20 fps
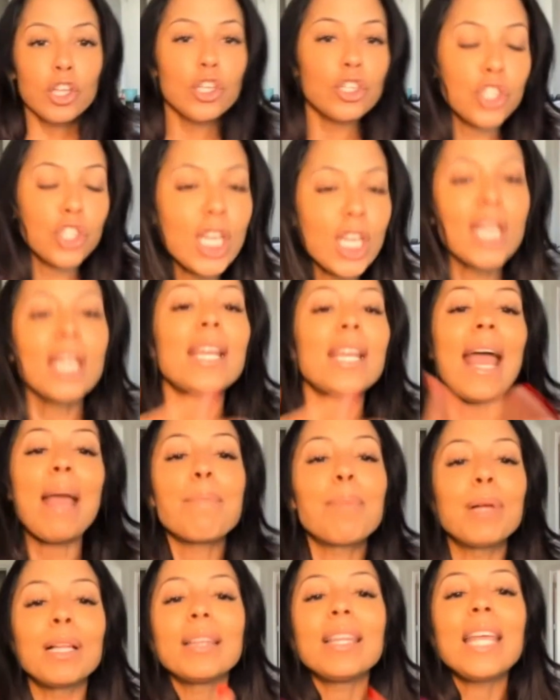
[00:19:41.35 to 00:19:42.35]
She didn't
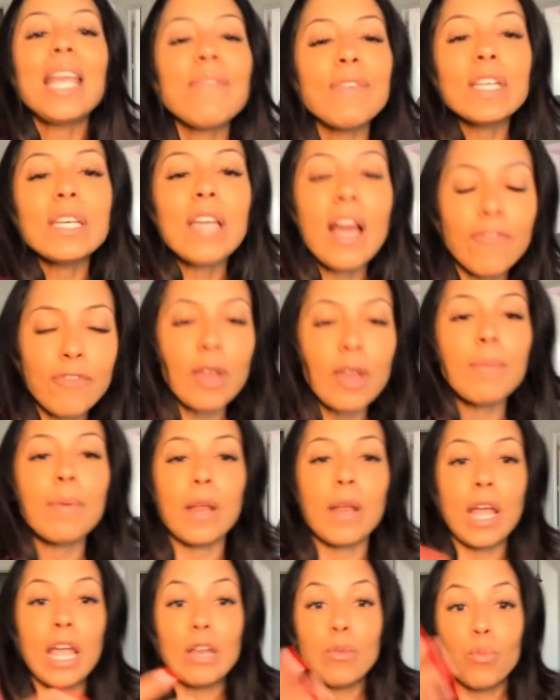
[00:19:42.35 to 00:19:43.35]
believe enough
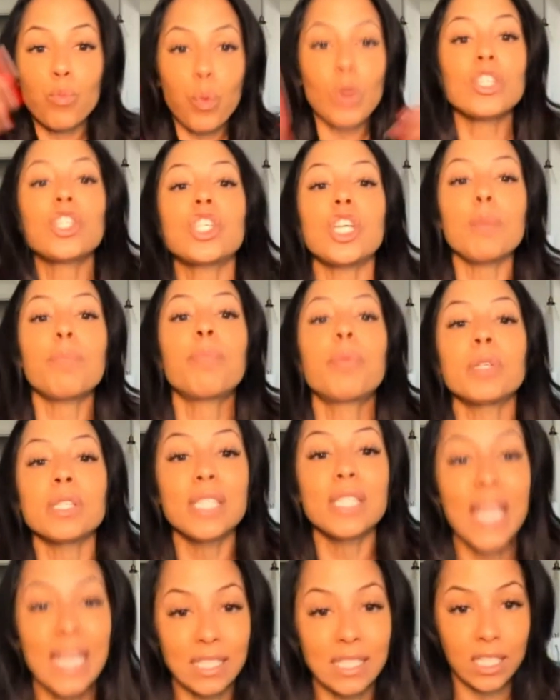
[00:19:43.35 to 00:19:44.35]
in what she
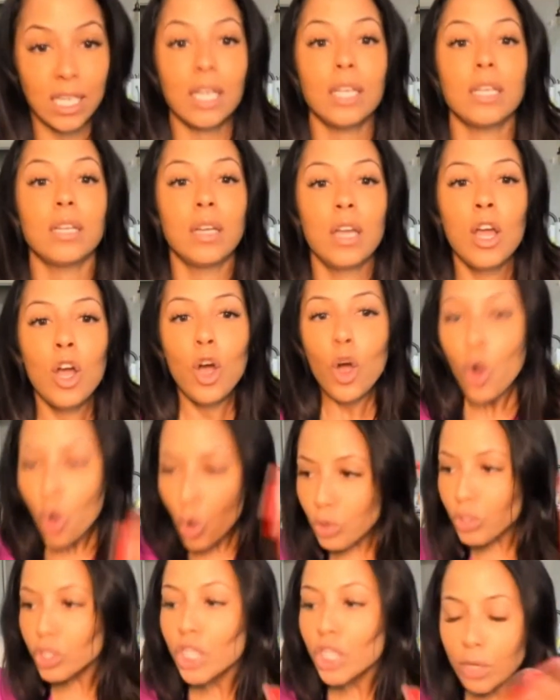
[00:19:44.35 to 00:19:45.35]
presented,
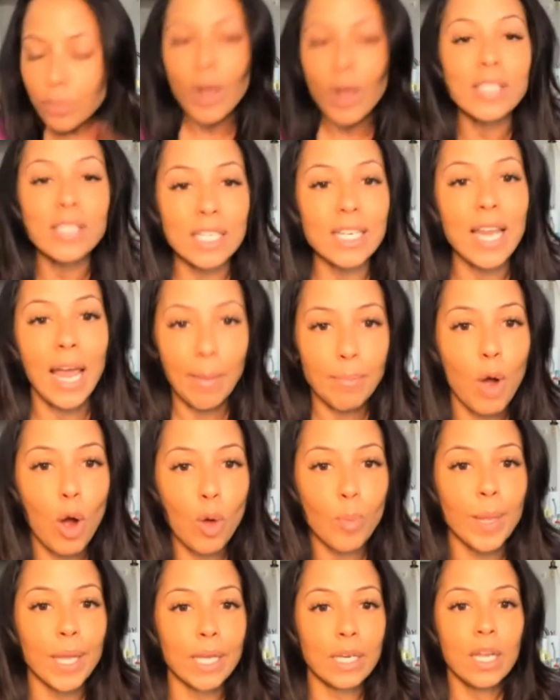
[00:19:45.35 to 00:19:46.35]
who she was in that
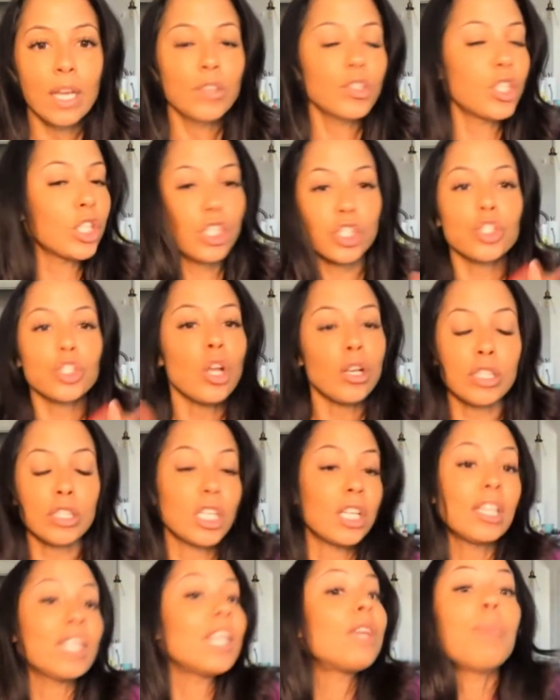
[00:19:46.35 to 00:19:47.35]
moment, to
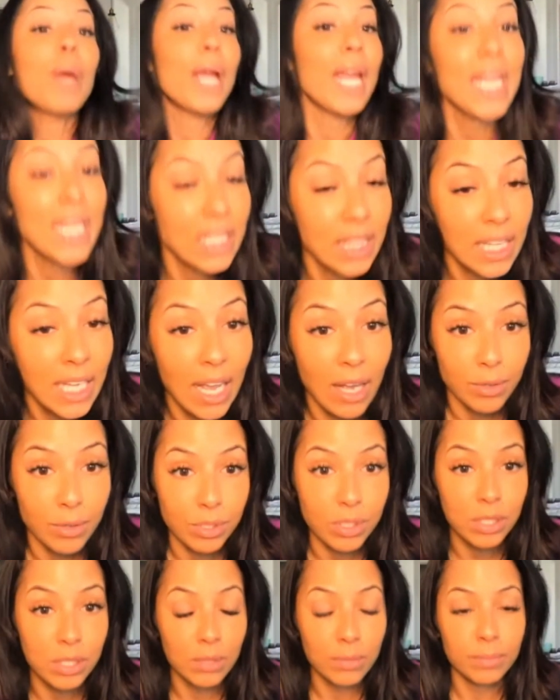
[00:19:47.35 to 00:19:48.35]
leave with anything
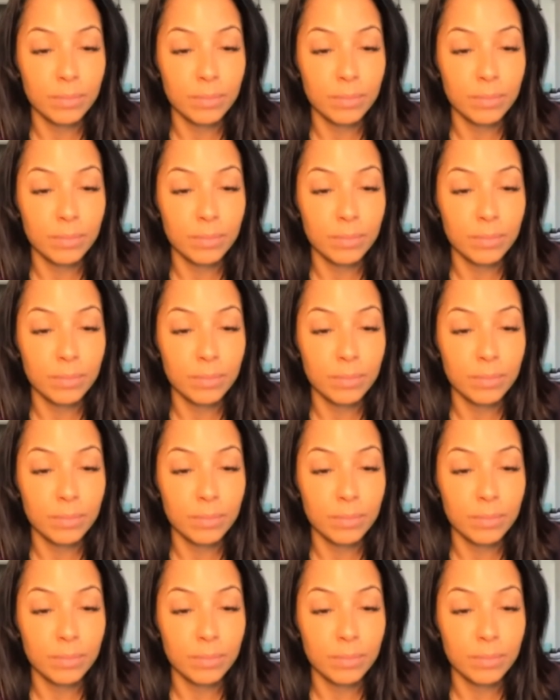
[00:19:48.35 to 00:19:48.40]
else.